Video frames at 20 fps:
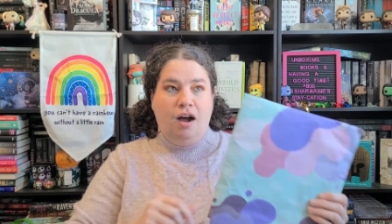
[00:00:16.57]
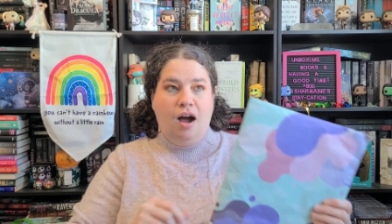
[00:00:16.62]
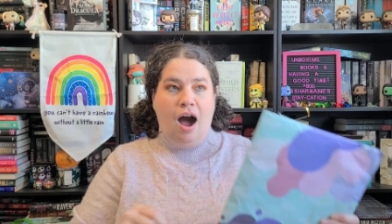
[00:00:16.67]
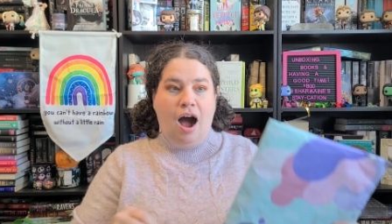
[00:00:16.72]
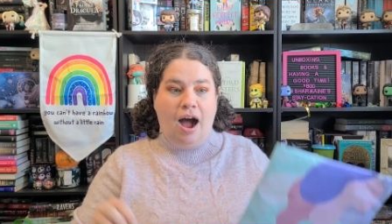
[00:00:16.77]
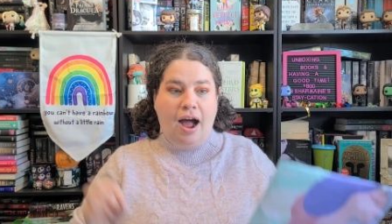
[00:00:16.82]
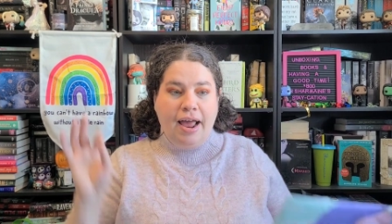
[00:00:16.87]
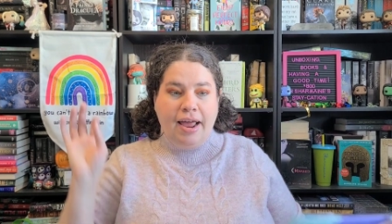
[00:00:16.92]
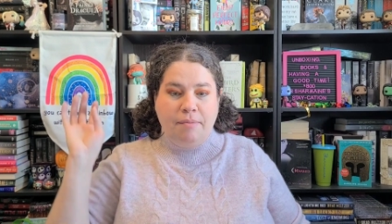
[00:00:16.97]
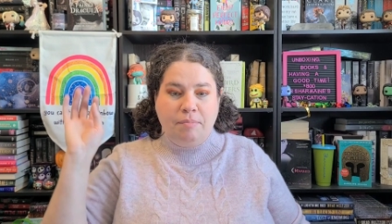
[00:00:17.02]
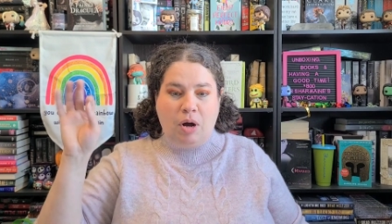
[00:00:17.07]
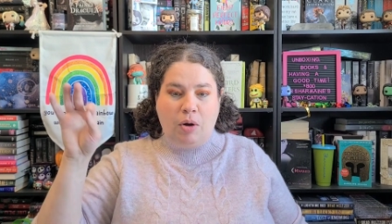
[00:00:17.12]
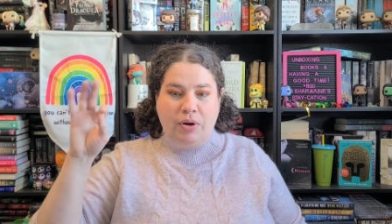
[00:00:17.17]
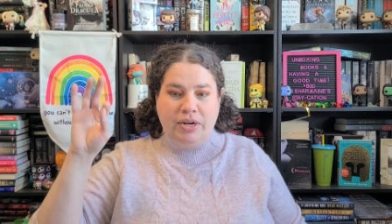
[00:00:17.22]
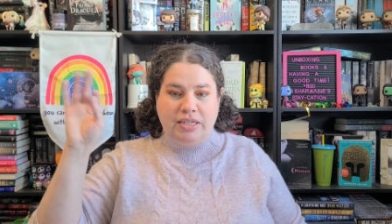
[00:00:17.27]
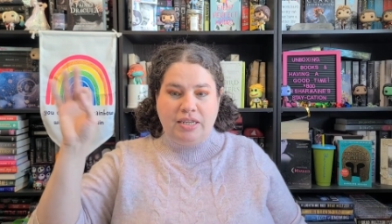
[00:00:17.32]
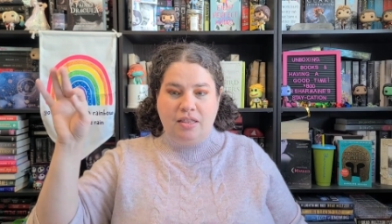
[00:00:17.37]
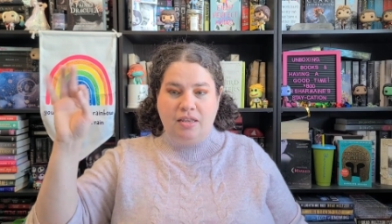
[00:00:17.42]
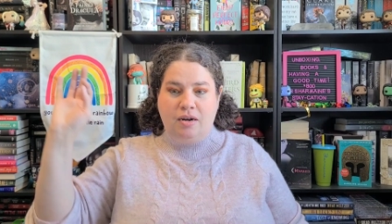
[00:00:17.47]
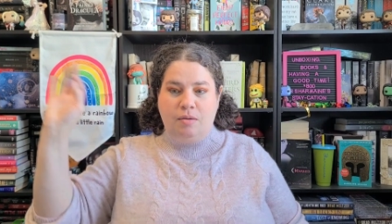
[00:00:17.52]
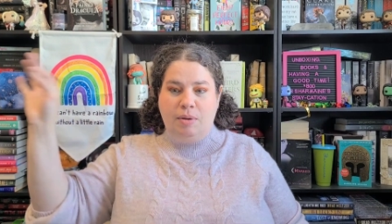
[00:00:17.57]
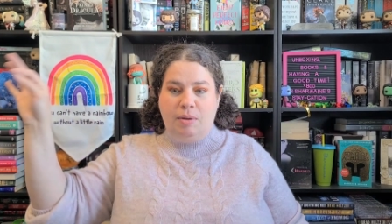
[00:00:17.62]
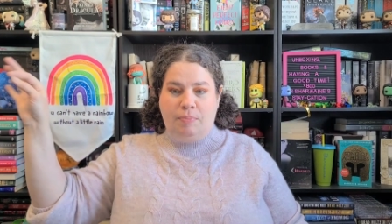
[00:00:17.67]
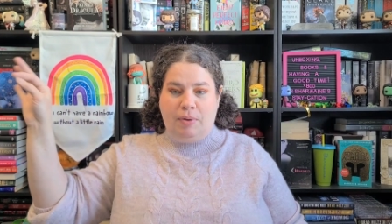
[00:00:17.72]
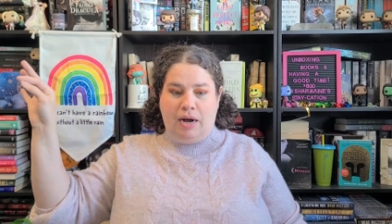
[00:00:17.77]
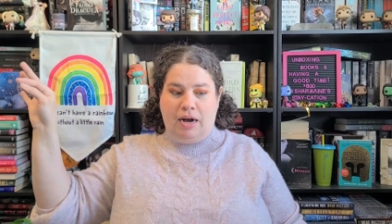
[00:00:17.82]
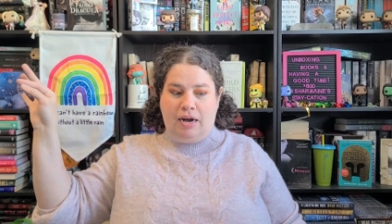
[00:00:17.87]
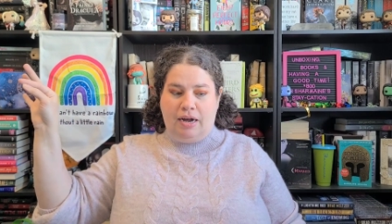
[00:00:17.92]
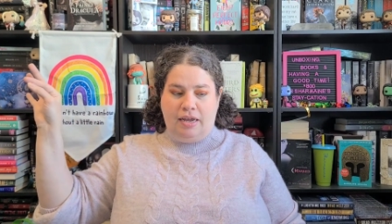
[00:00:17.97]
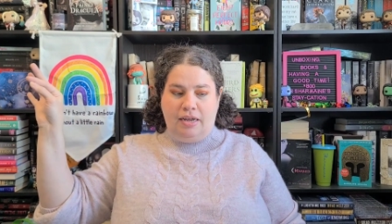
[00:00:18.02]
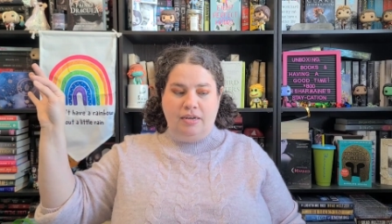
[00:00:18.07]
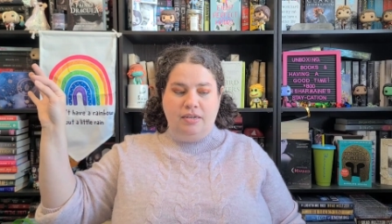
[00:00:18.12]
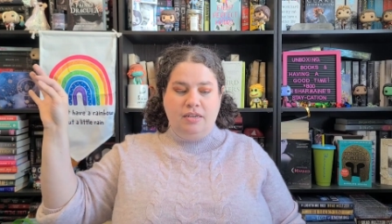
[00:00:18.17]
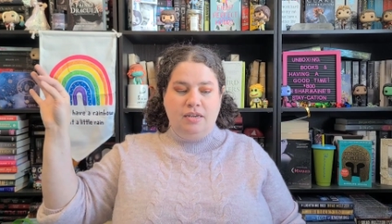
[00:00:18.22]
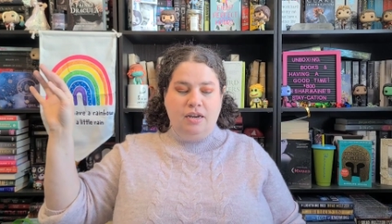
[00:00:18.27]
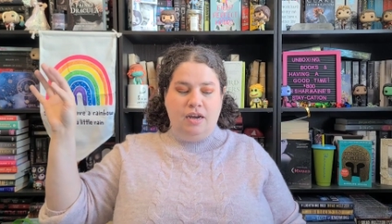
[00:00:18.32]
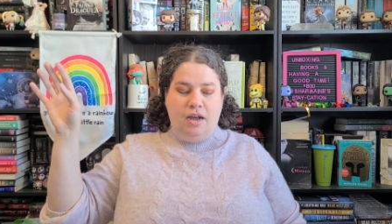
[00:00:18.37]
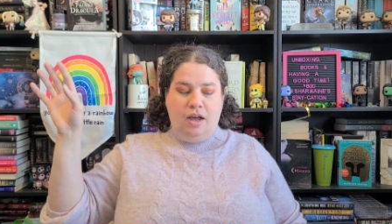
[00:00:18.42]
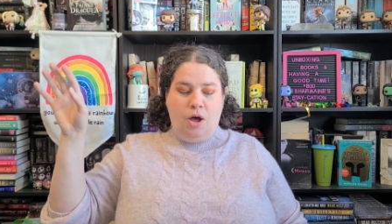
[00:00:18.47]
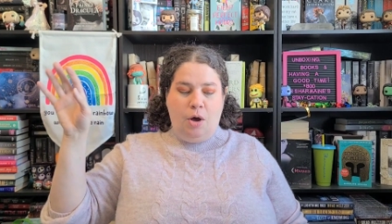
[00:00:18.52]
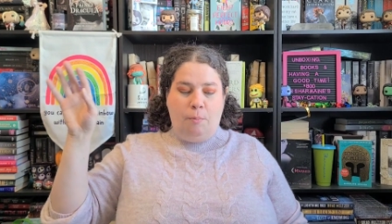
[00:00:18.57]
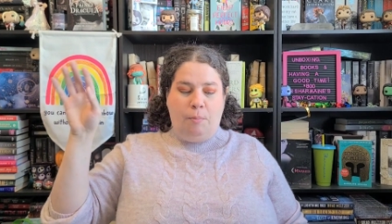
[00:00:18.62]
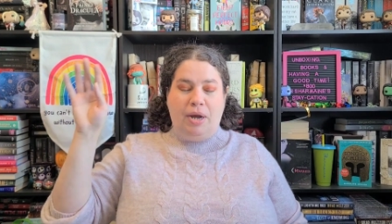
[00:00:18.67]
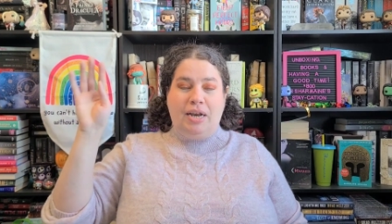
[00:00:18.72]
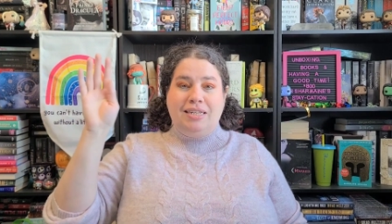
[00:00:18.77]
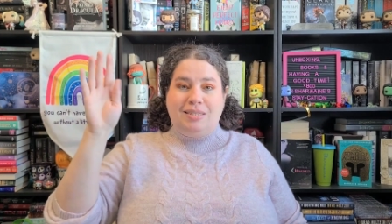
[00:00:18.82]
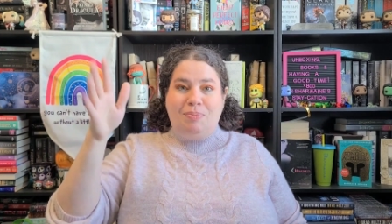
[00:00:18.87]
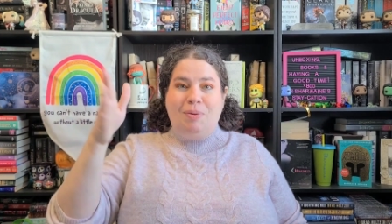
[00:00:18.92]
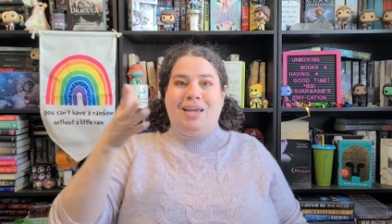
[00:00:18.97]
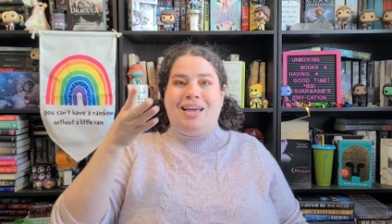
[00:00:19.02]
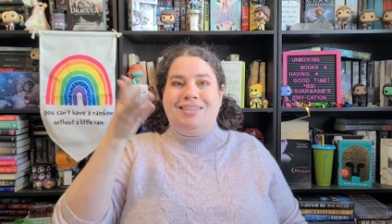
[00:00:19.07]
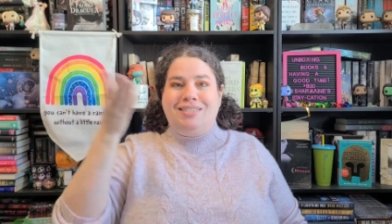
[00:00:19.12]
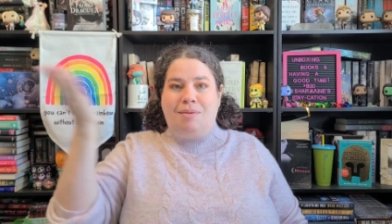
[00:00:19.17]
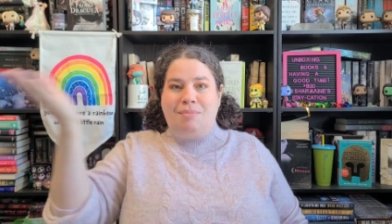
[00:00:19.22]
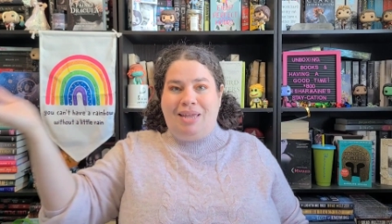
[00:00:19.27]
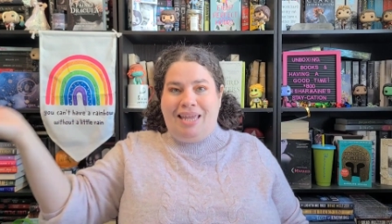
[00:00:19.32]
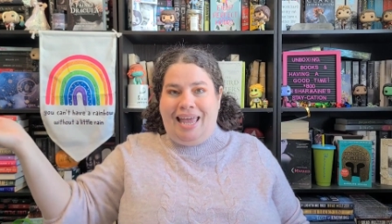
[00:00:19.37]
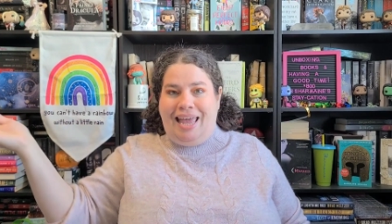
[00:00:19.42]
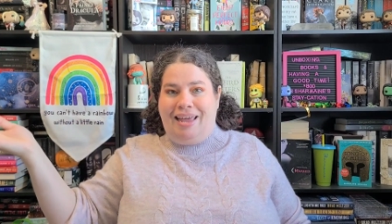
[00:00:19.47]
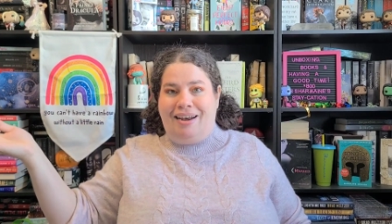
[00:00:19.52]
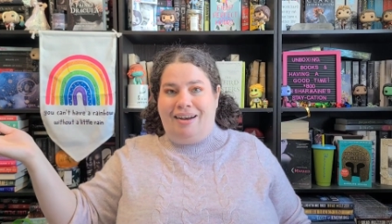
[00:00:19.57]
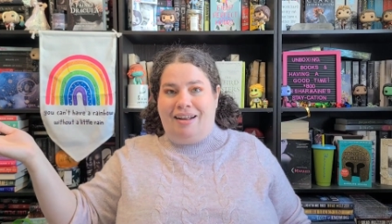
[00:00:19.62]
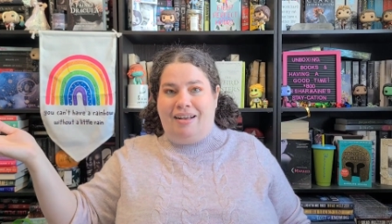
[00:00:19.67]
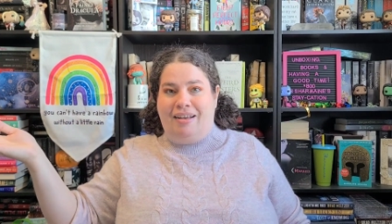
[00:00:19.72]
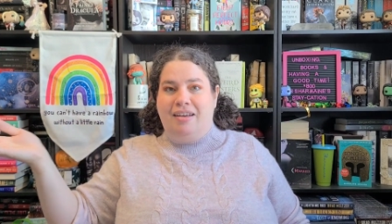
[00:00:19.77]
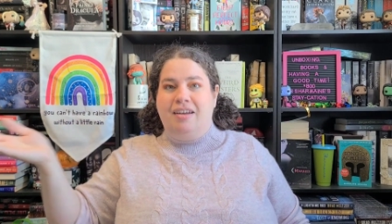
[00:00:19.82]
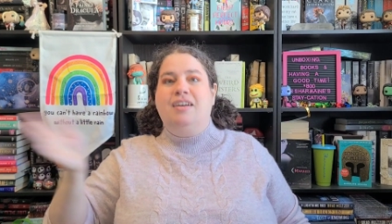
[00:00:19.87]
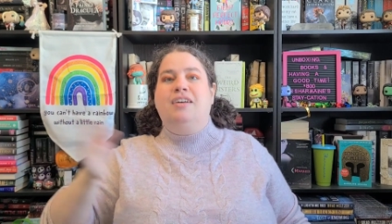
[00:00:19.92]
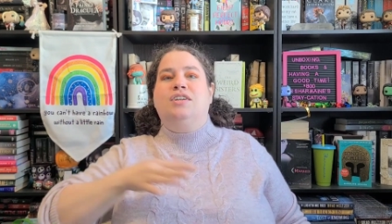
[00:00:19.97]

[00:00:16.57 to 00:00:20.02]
I am always a little bit behind, but it's because I'm in Canada.